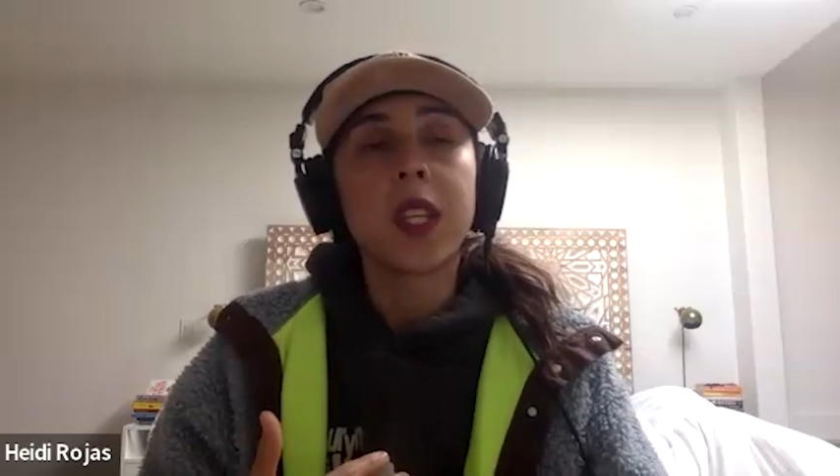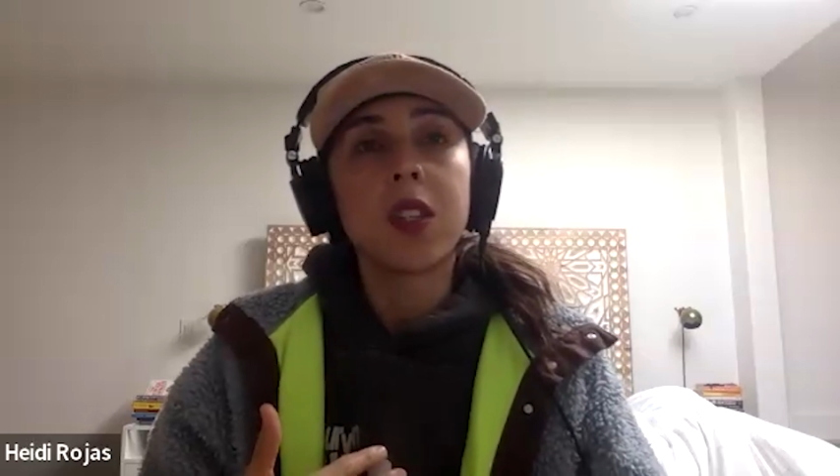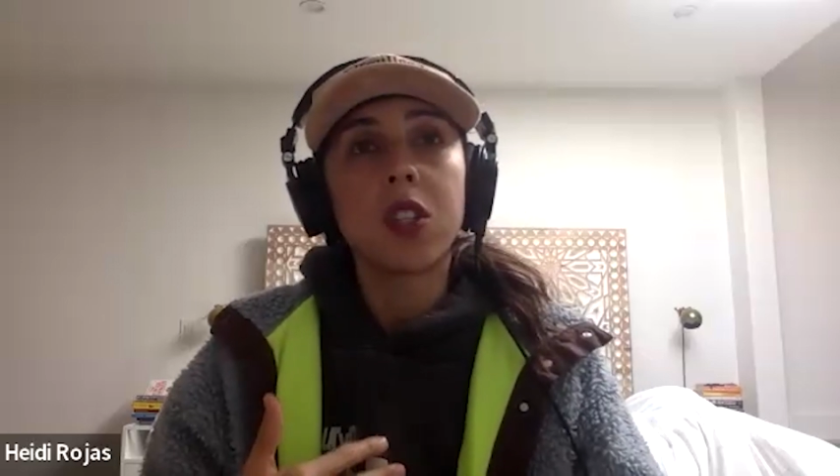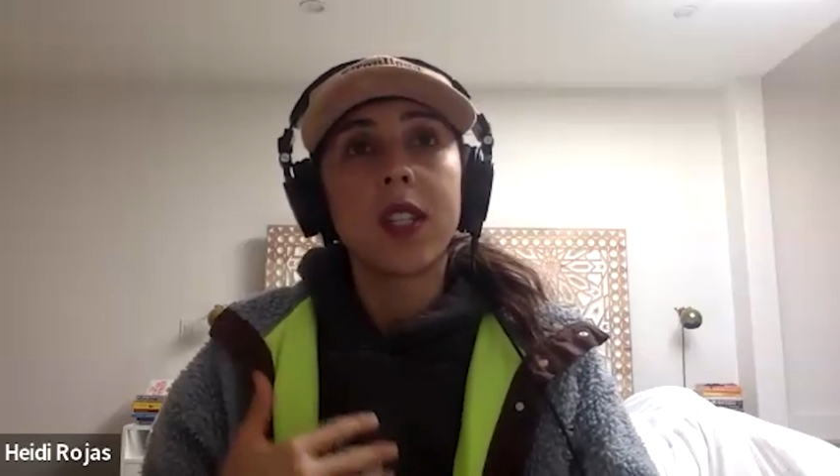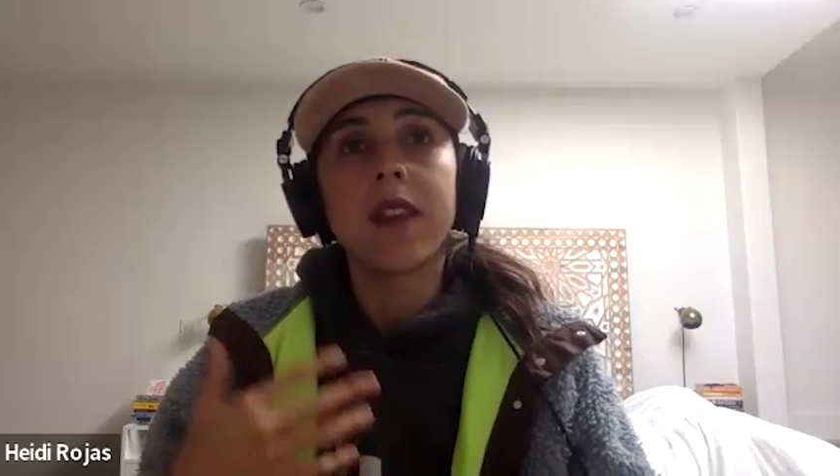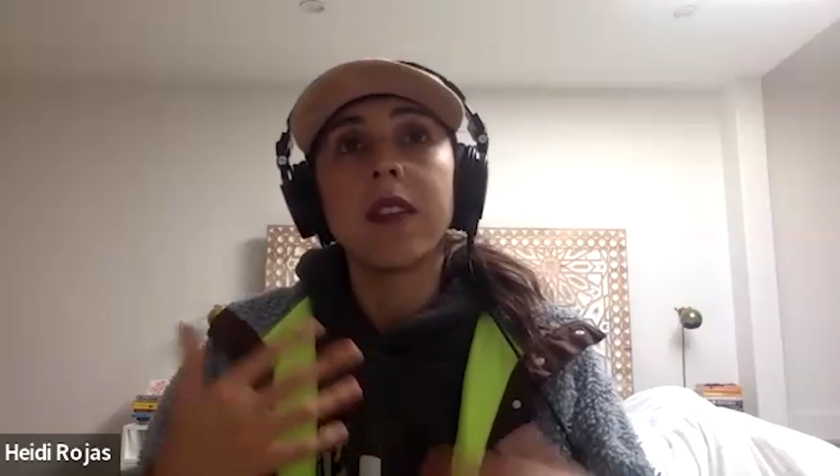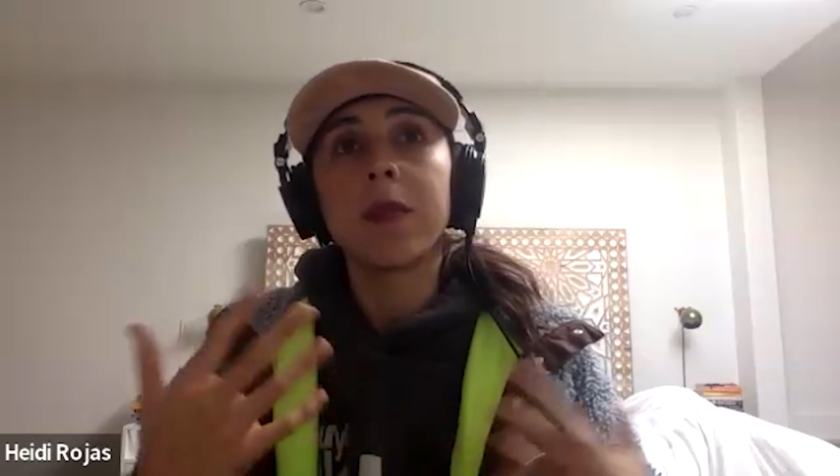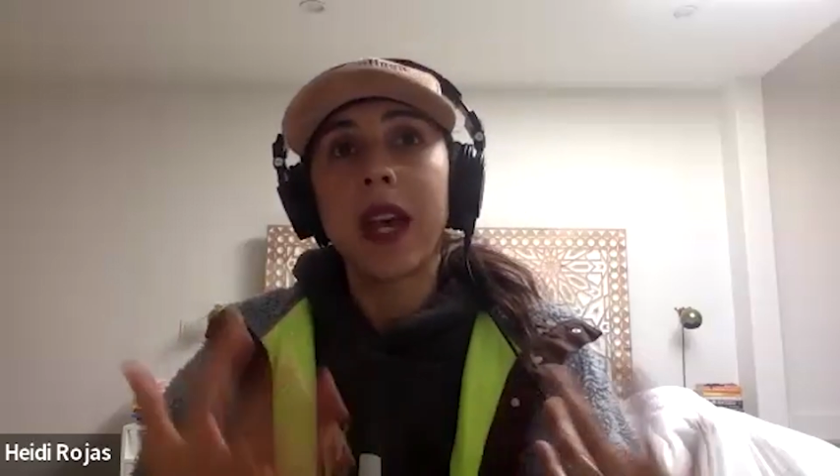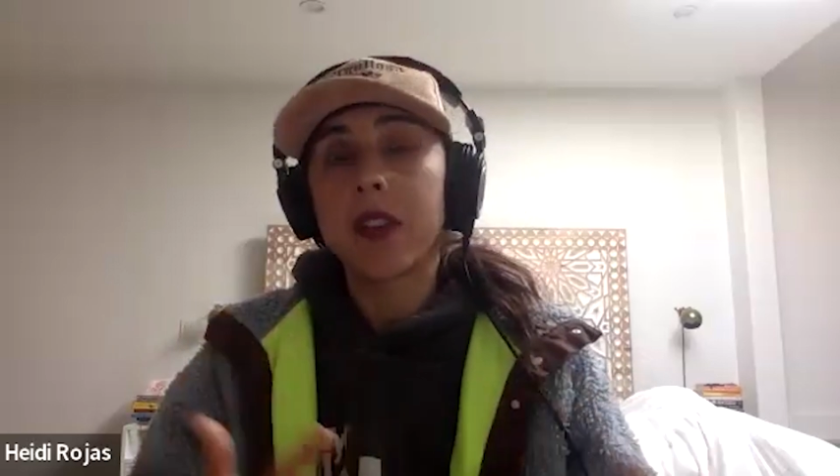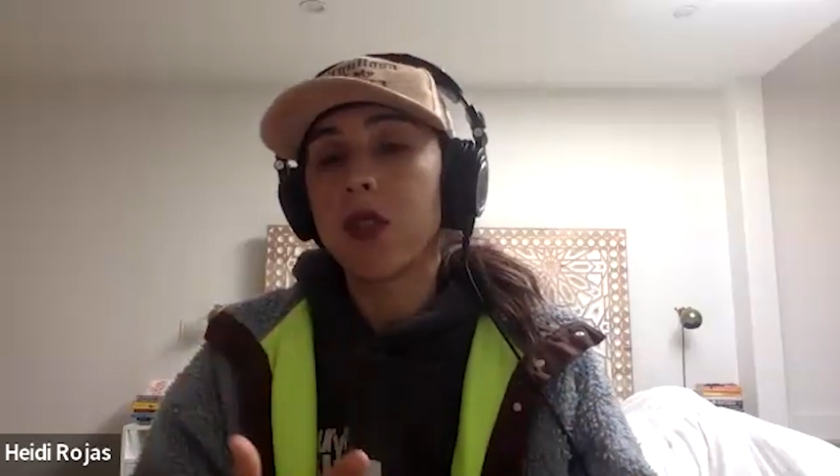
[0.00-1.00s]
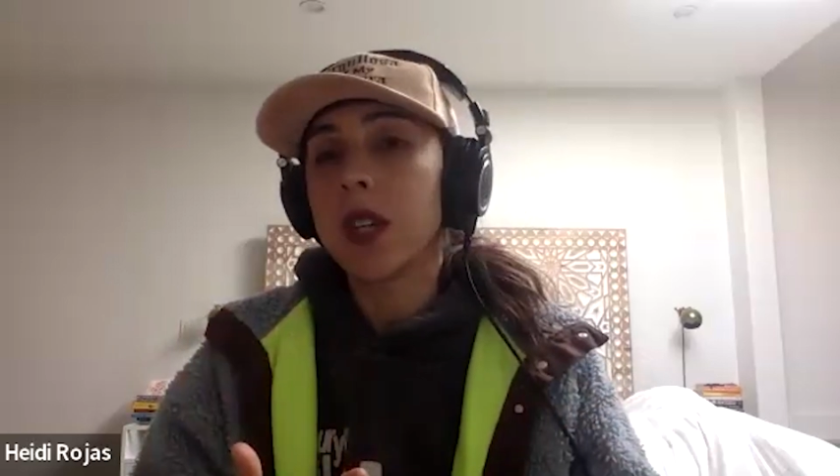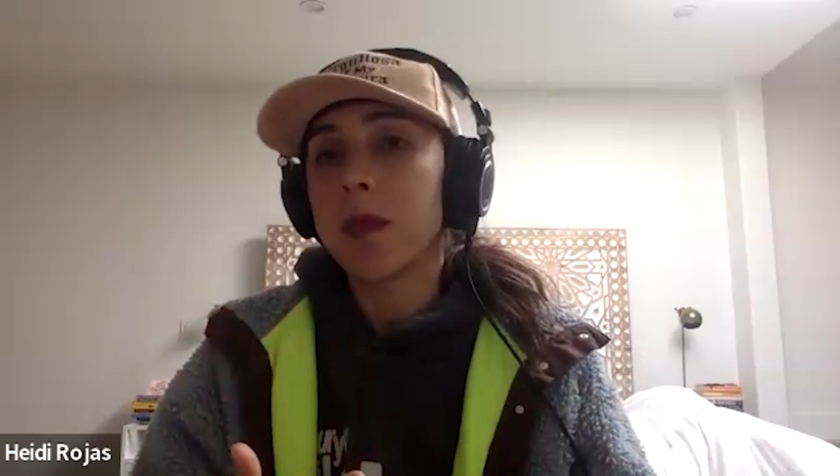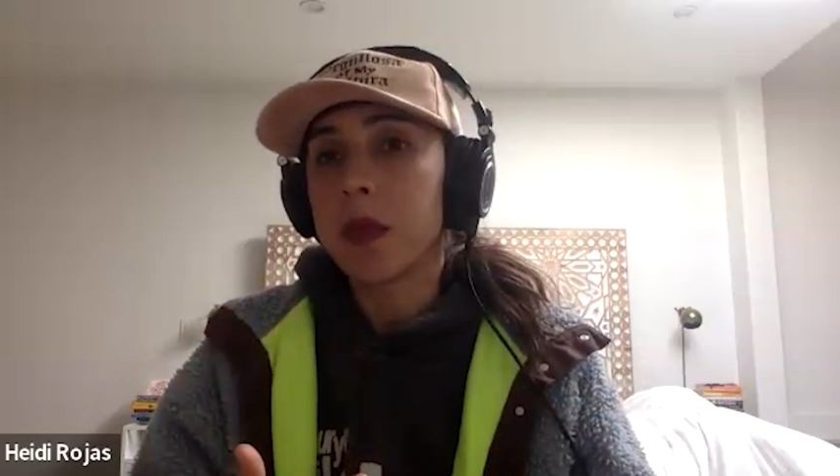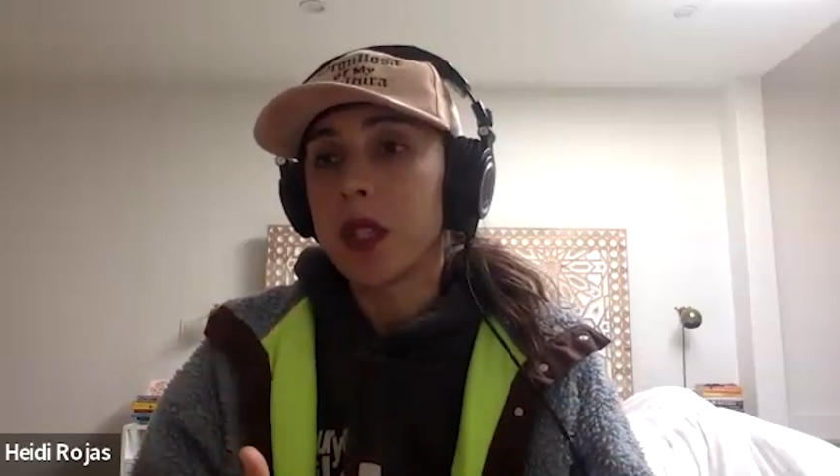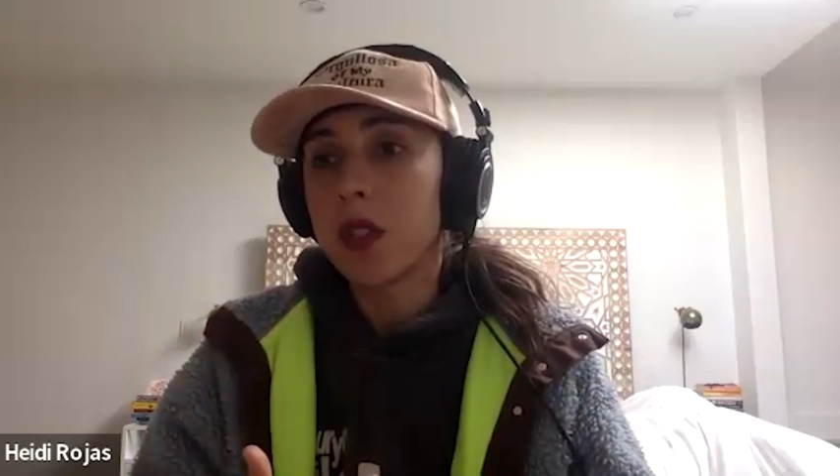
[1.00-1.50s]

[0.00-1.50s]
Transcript: she's having bad dreams.